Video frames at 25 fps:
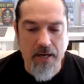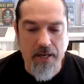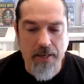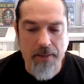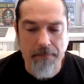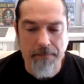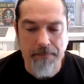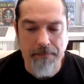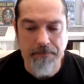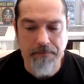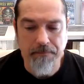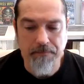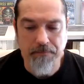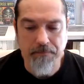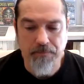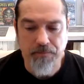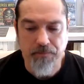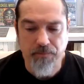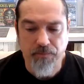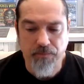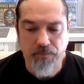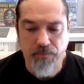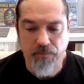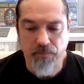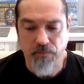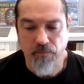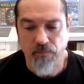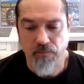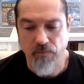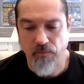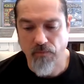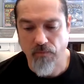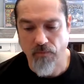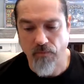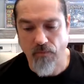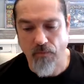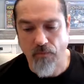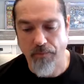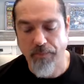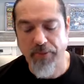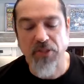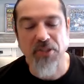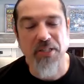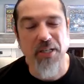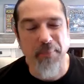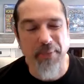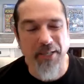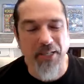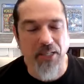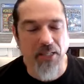
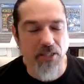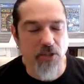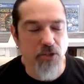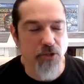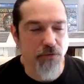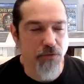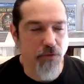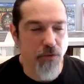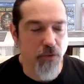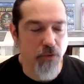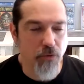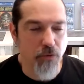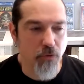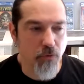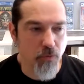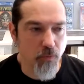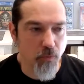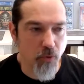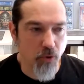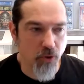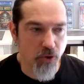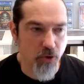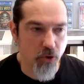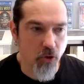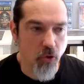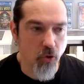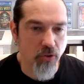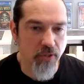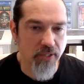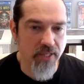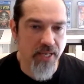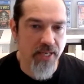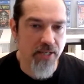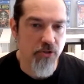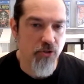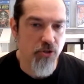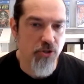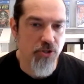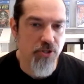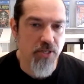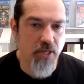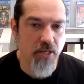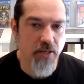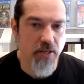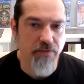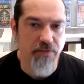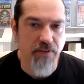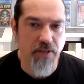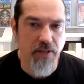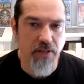building up my collection for more of the Golden Age
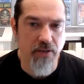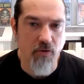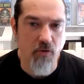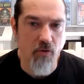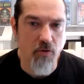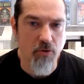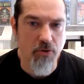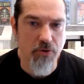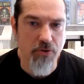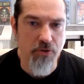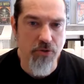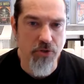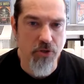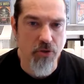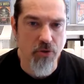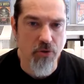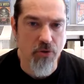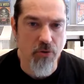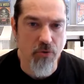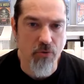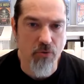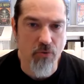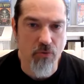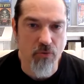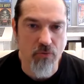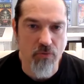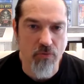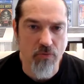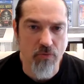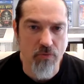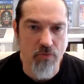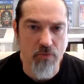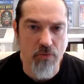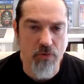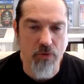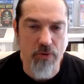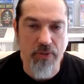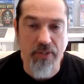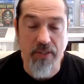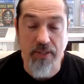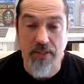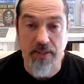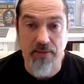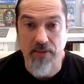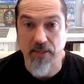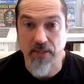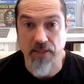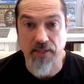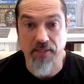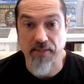stuff, and also
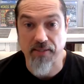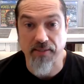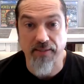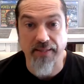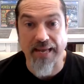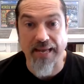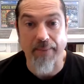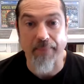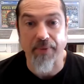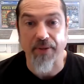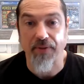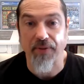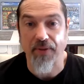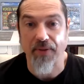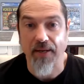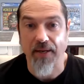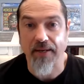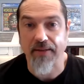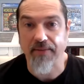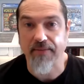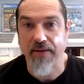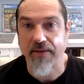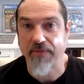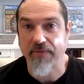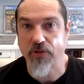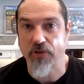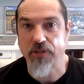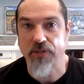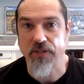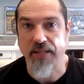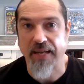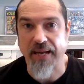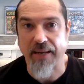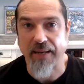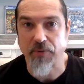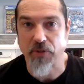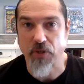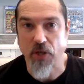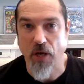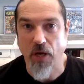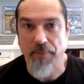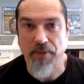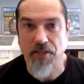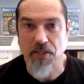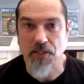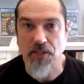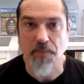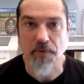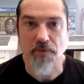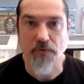looking into the slabbing thing. I had never slabbed
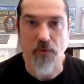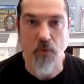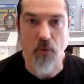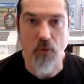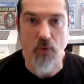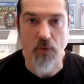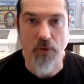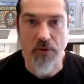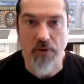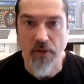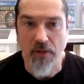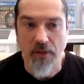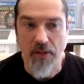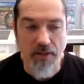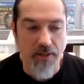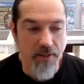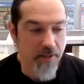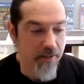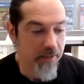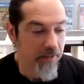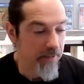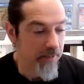comics before.